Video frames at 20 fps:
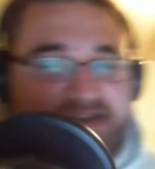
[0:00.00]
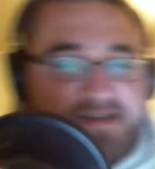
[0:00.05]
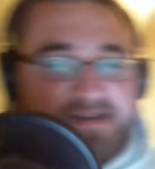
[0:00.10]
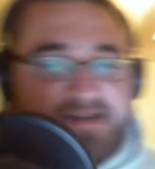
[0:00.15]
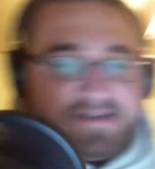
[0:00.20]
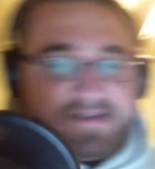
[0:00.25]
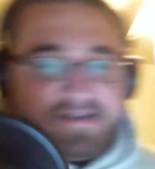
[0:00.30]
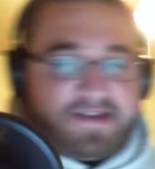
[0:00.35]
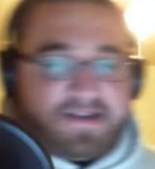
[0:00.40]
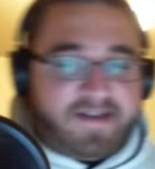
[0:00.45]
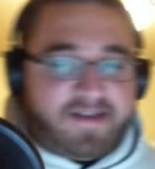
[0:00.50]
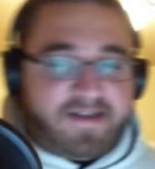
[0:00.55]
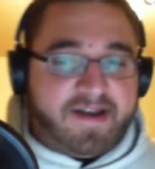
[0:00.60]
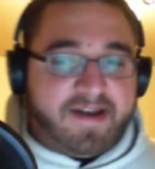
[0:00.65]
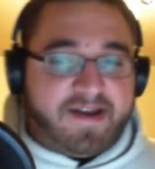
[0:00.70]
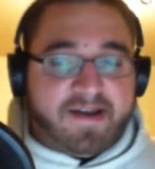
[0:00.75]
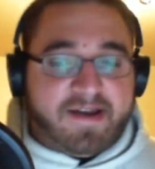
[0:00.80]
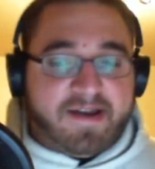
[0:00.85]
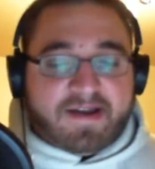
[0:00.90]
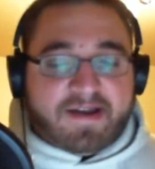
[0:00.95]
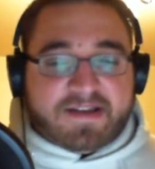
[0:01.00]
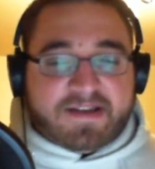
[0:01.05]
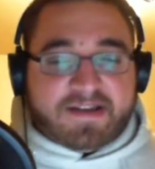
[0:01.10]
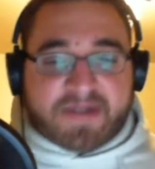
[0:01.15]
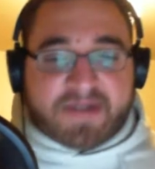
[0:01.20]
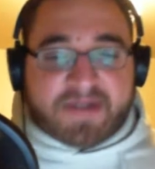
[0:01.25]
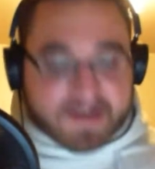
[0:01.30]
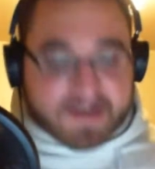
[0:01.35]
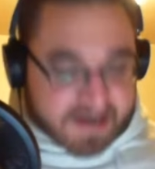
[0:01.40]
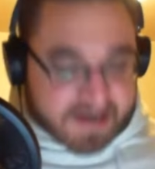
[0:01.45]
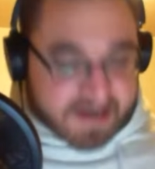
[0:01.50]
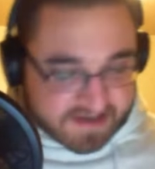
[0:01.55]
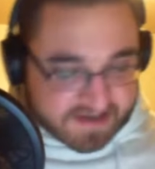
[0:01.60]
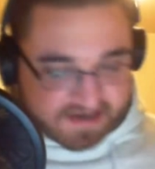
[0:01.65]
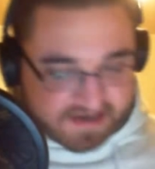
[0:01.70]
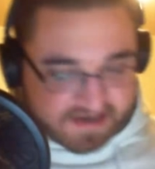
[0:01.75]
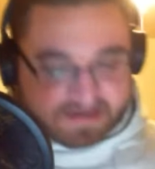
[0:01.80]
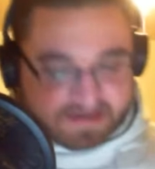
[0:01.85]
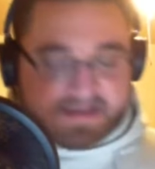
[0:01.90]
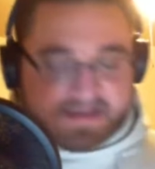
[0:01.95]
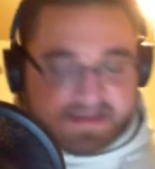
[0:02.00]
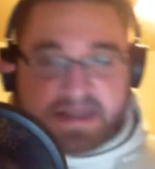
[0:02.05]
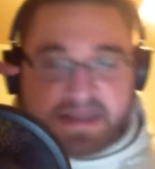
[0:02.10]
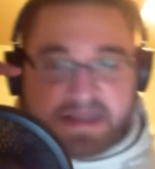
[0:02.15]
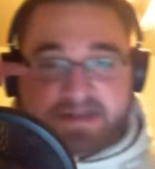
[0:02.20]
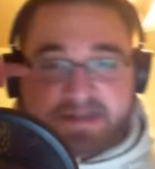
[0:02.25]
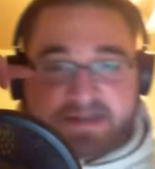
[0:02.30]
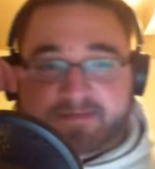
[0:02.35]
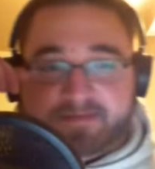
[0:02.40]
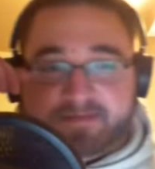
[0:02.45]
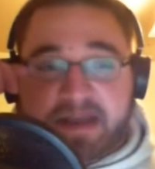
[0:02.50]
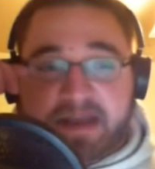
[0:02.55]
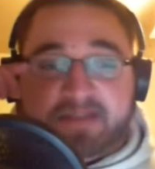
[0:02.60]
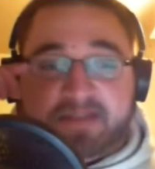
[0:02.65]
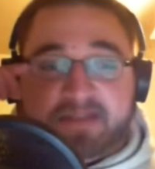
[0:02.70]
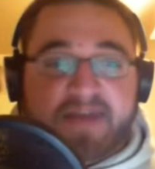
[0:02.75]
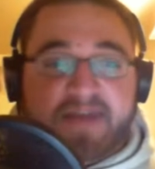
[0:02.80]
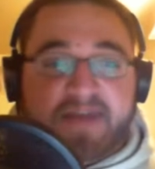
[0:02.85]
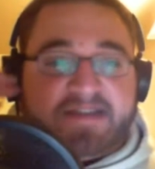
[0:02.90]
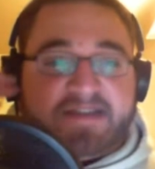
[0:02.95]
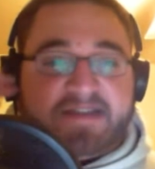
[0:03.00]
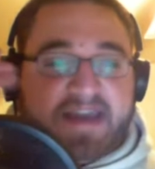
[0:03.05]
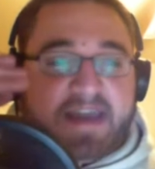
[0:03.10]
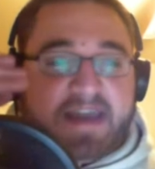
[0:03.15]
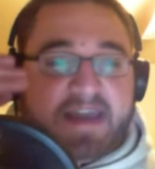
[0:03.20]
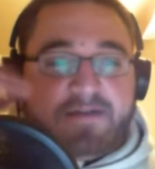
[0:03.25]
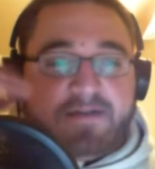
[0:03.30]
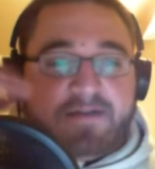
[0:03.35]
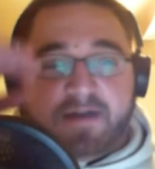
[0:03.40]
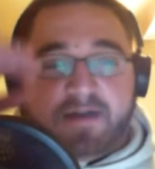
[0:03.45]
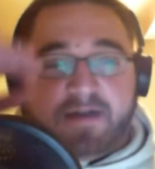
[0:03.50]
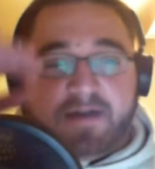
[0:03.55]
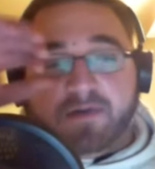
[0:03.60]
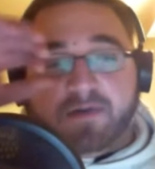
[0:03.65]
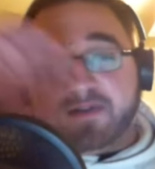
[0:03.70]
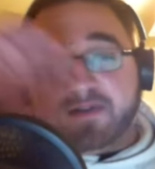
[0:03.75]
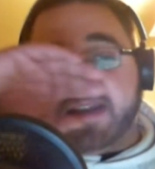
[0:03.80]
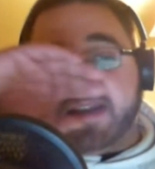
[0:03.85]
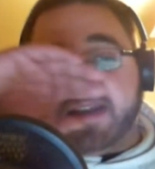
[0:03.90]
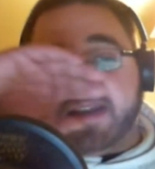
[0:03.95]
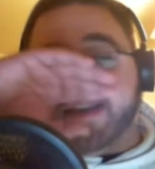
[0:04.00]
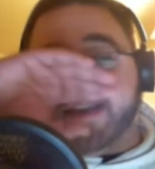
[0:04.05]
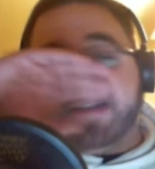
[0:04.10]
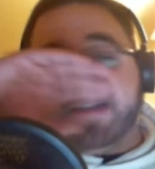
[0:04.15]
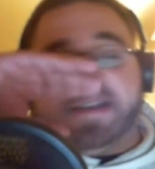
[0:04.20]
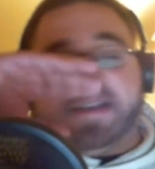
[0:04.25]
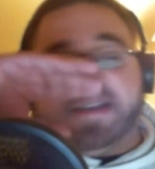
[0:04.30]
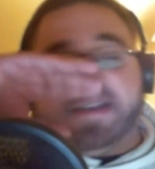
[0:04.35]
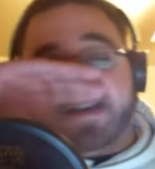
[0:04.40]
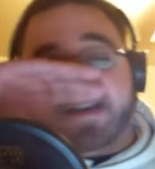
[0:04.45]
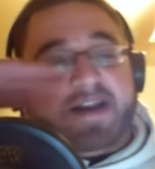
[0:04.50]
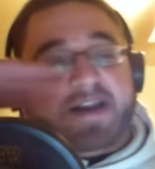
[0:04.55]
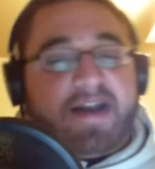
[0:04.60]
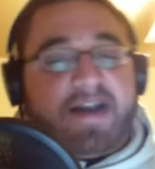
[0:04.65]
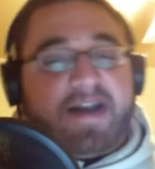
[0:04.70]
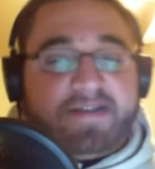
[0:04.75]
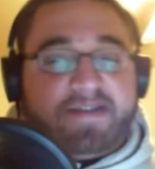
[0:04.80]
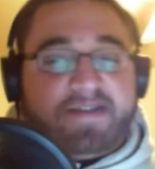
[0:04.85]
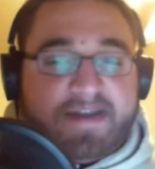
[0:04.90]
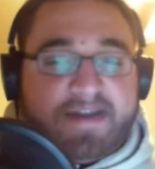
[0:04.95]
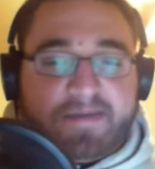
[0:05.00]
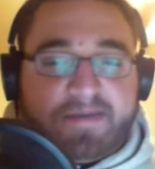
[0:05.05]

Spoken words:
I'll tell that, especially because it's facing at you. I've always liked that design concept.